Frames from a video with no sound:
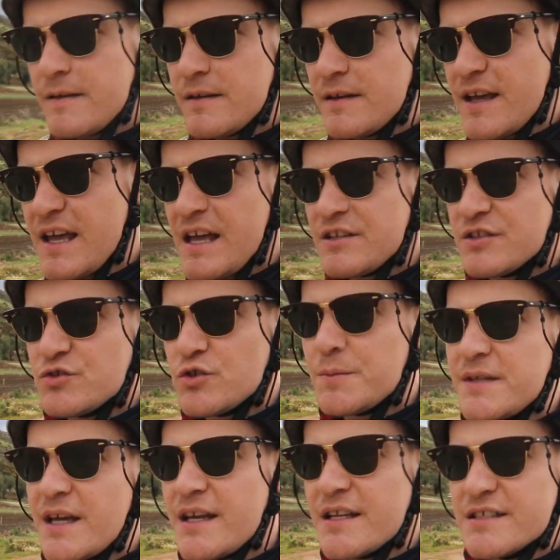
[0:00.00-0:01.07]
Yeah, I just
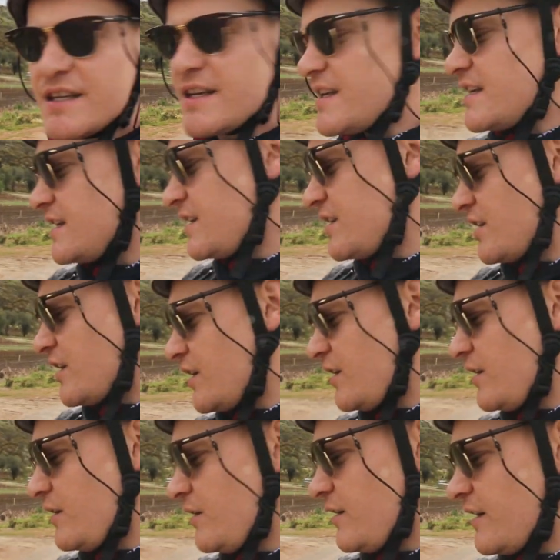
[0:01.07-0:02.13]
dropped down into
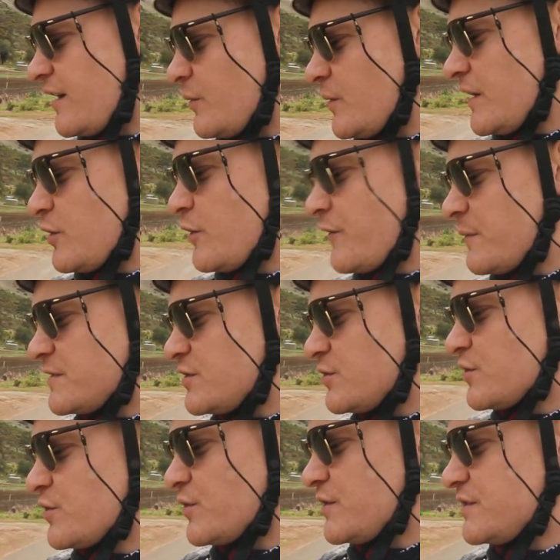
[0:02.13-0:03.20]
Eco. I wonder if I'm
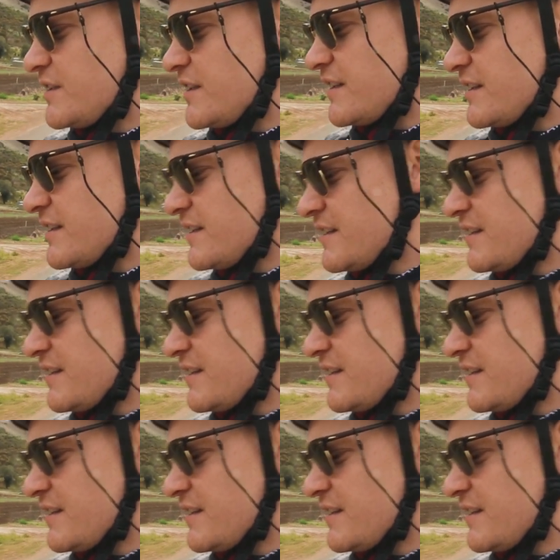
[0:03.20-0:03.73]
still cruising.